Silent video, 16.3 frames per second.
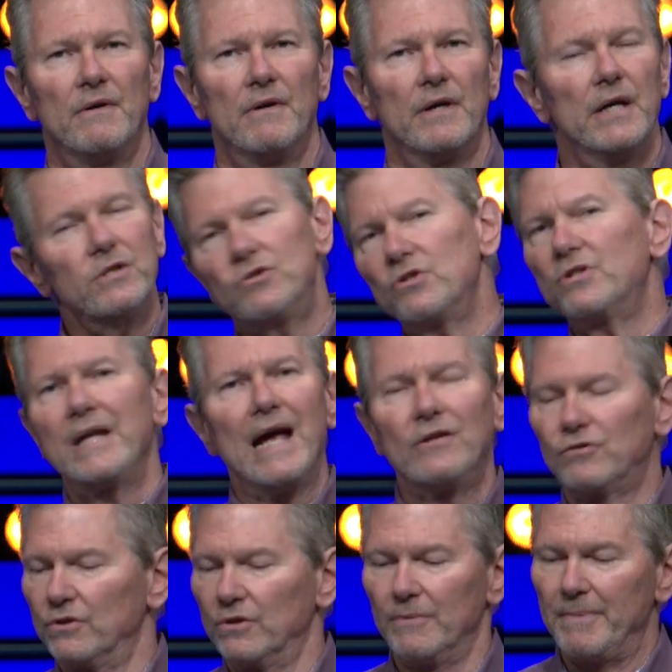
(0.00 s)
He just
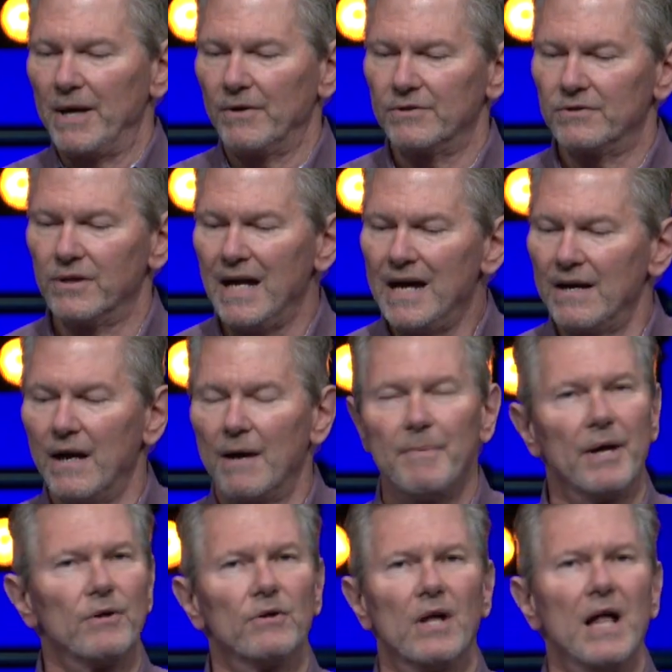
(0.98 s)
asked her about, his life,
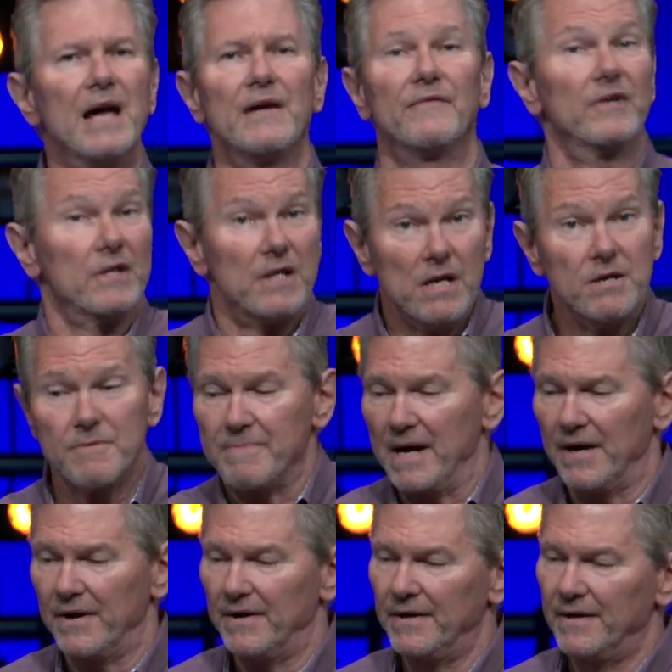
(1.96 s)
about her life. He cared
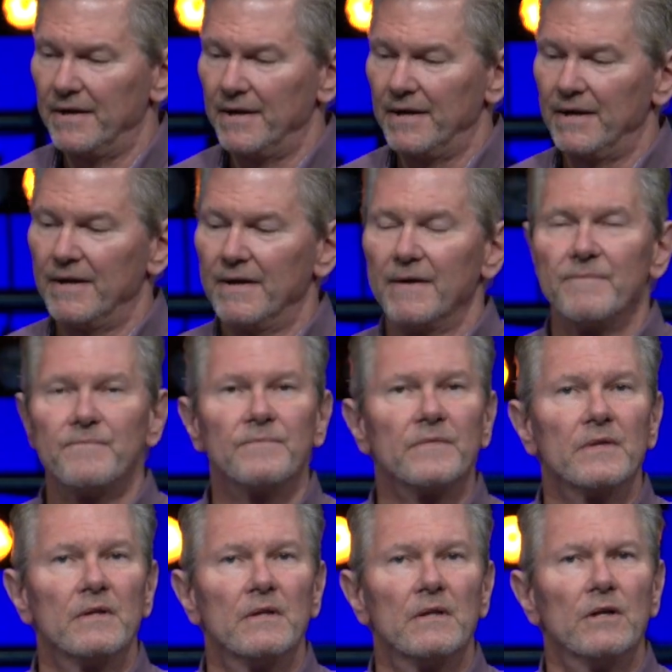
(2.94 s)
about her.
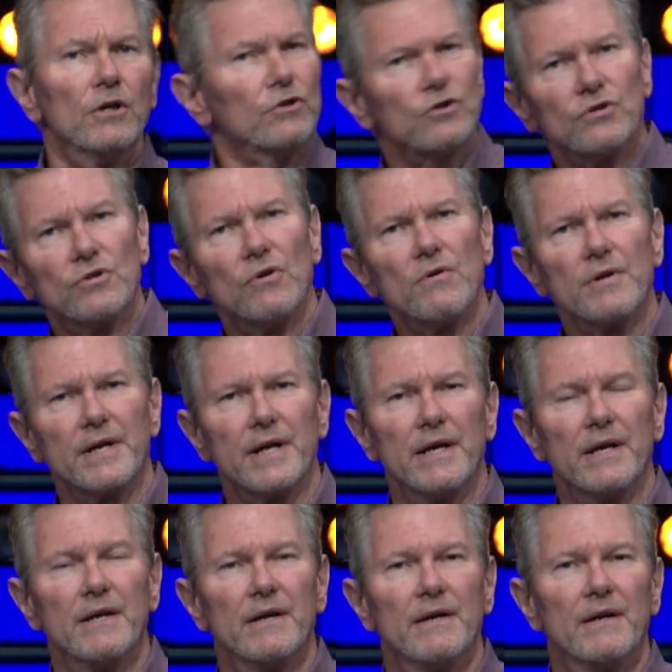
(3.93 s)
Her
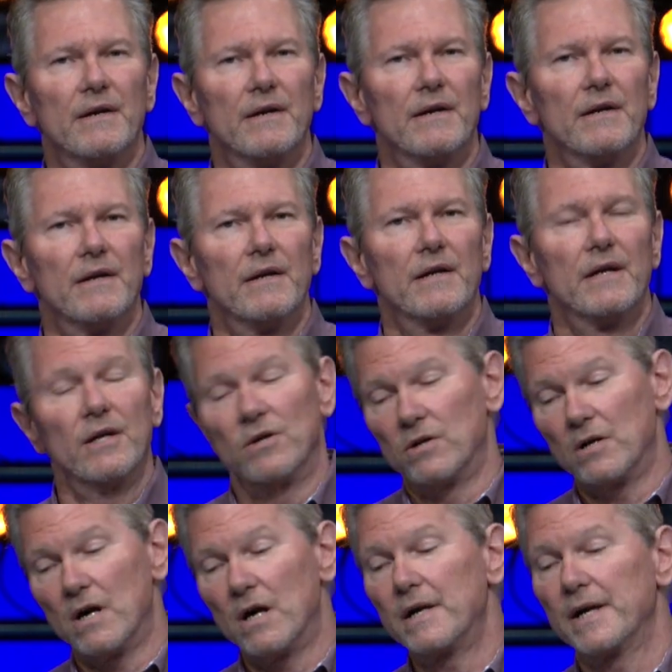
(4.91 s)
story and
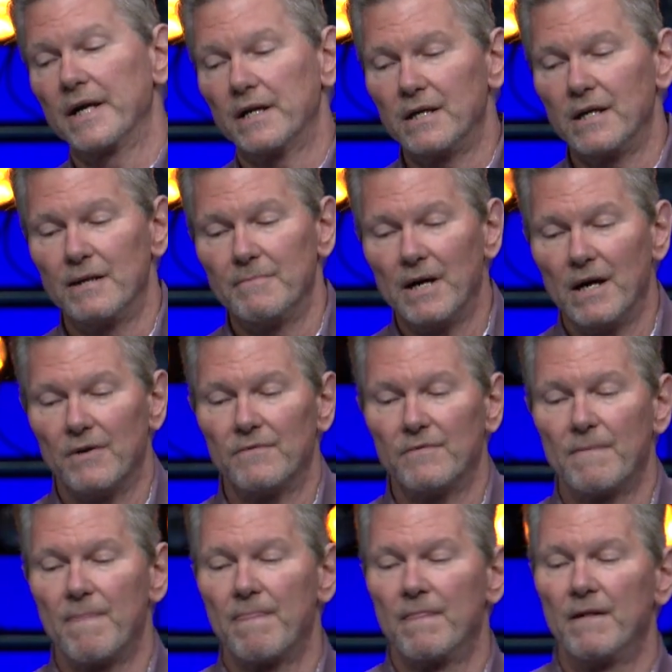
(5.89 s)
her heartache came out.
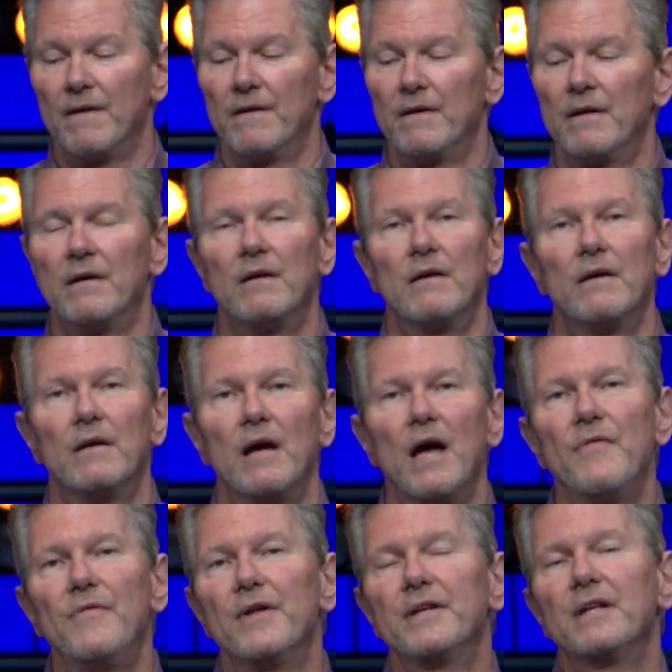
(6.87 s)

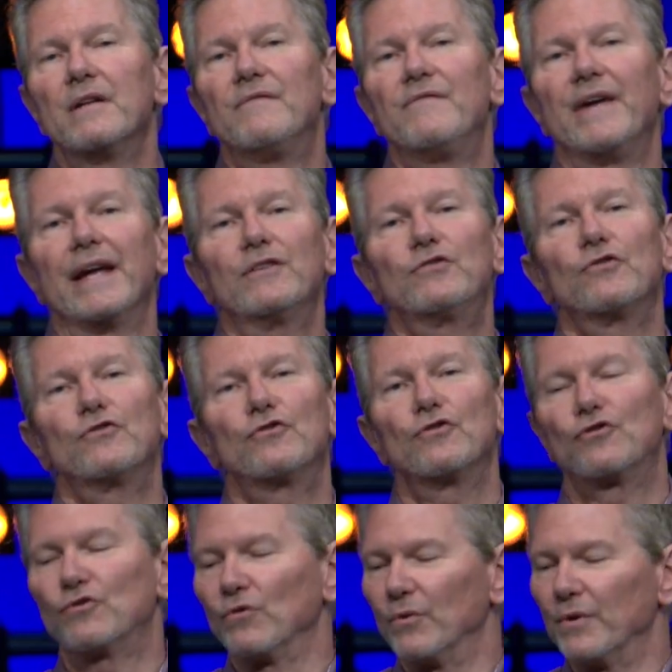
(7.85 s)
And then he advances the
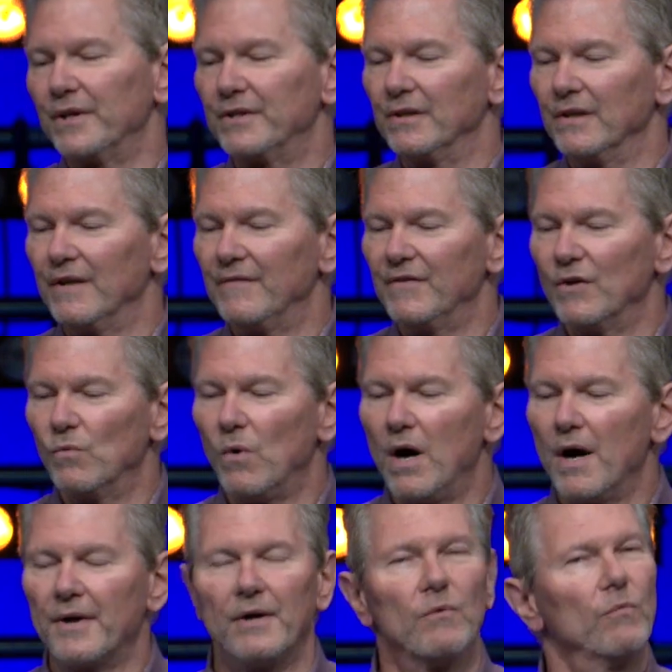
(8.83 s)
story to living
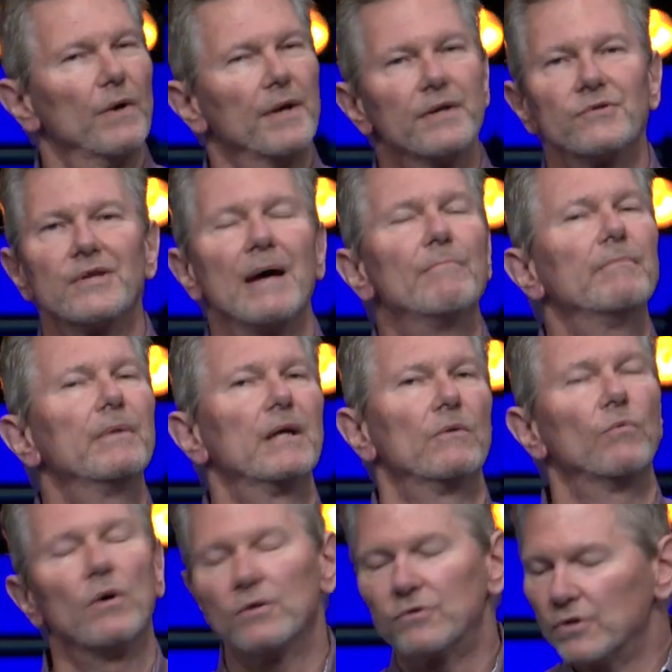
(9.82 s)
water. What does that mean?
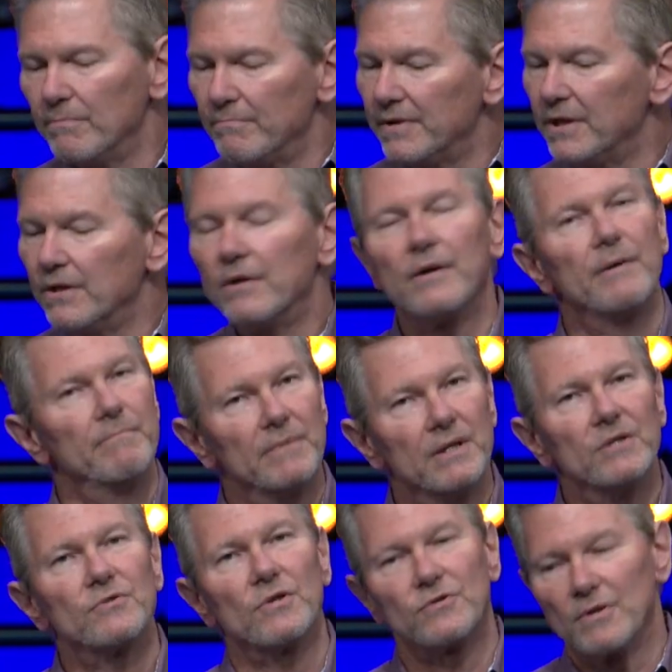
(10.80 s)
Well, a, here it
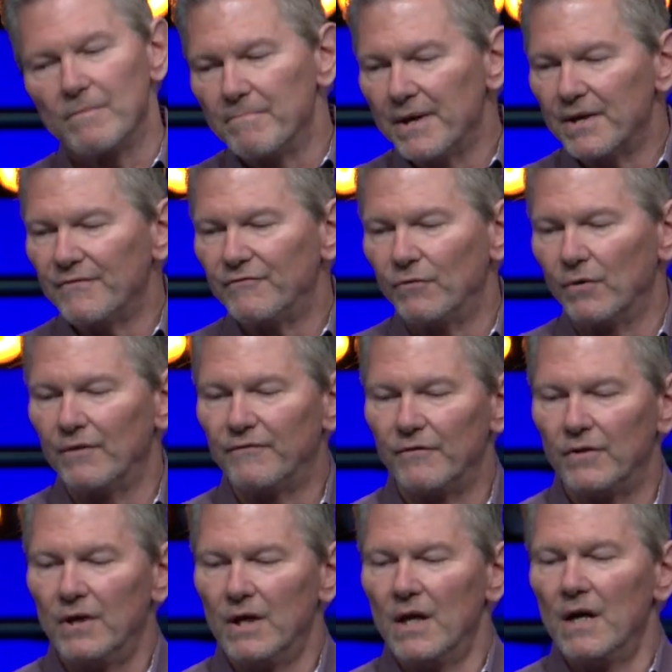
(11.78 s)
means it's a metaphor
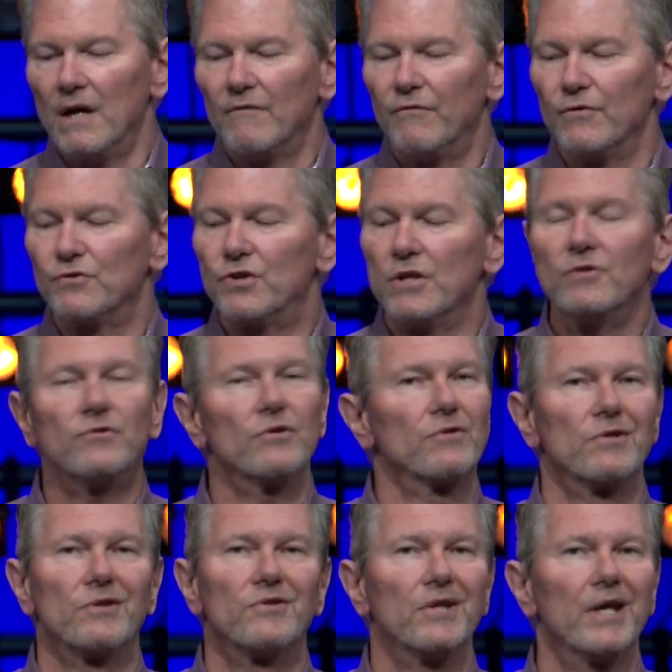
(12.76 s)
for, for
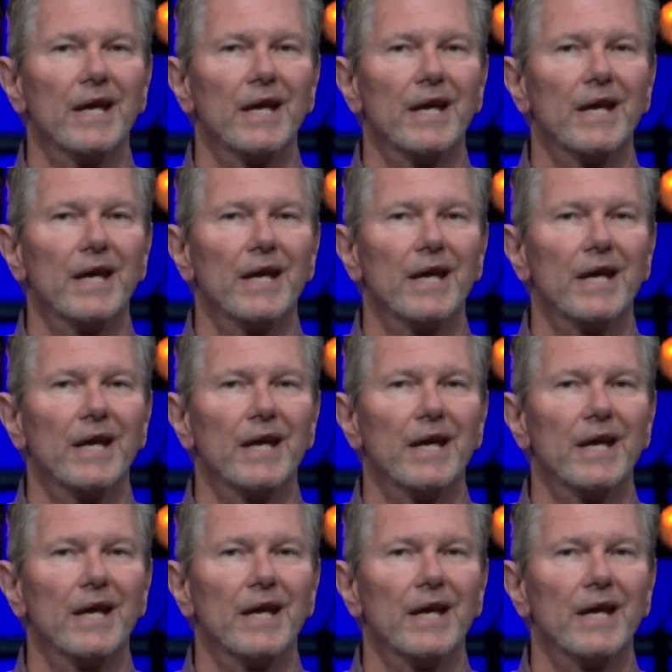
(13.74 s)
Jesus is the